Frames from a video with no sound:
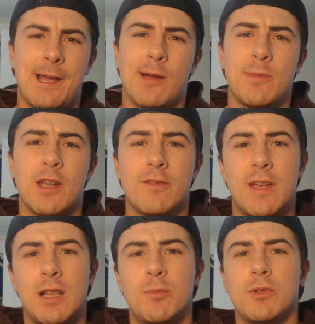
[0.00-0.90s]
They're
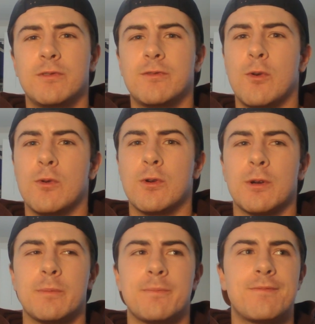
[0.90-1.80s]
available
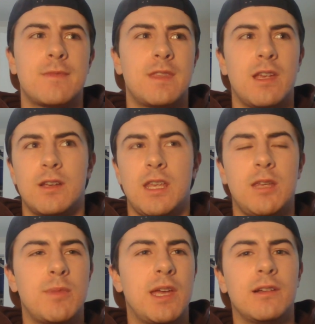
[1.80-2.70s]
for
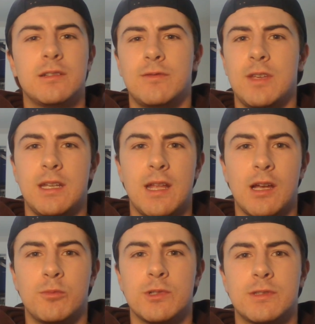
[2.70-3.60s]
email if you need
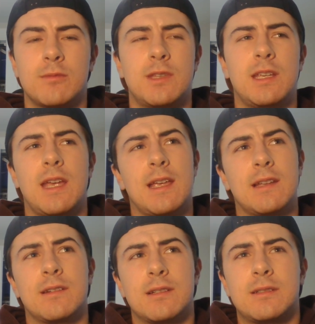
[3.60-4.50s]
help with something,
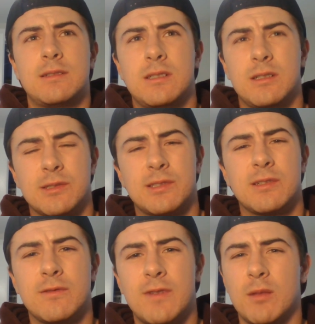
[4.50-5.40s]
and
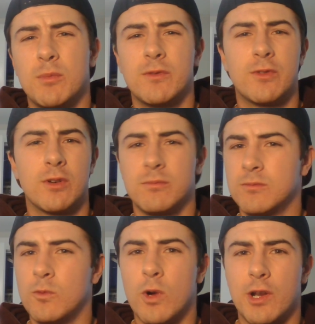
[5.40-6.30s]
also available for
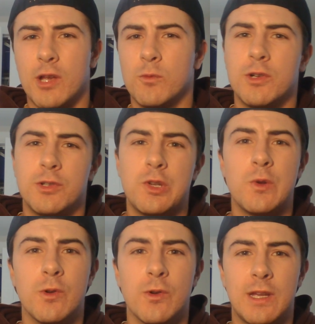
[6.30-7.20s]
one-on-one
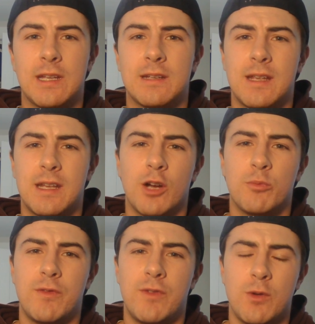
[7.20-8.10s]
tutoring and
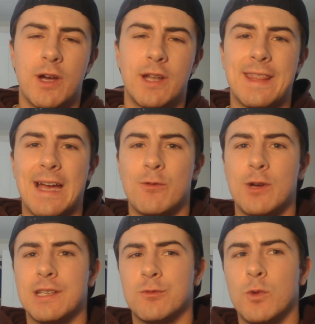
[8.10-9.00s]
help if you want it that
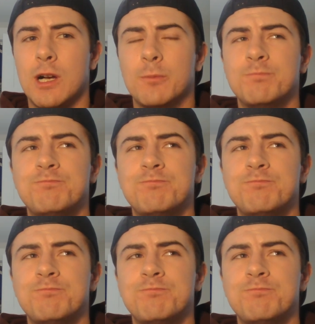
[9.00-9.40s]
way as well.